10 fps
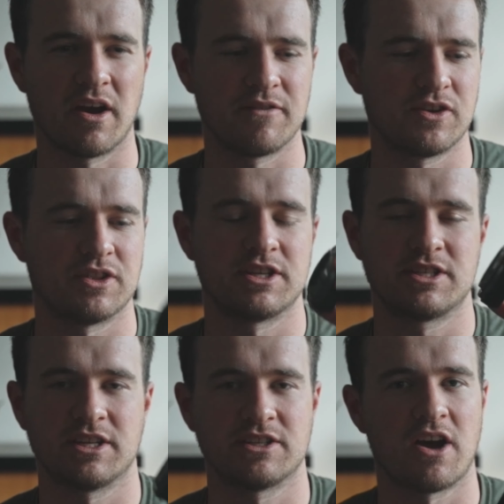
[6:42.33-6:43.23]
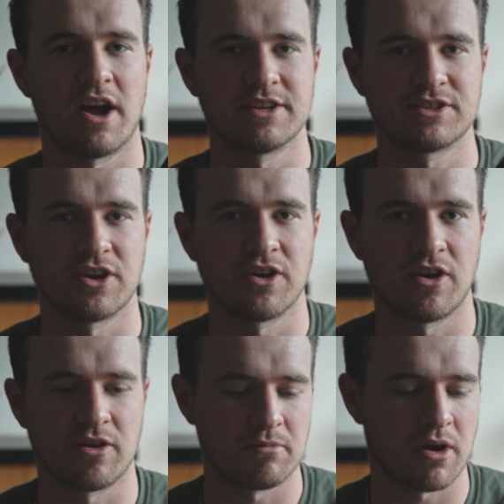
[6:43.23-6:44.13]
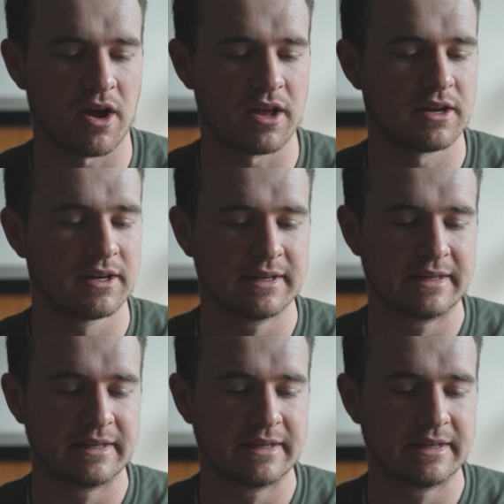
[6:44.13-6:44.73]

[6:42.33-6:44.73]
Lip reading: I've got this set to ISO on mine,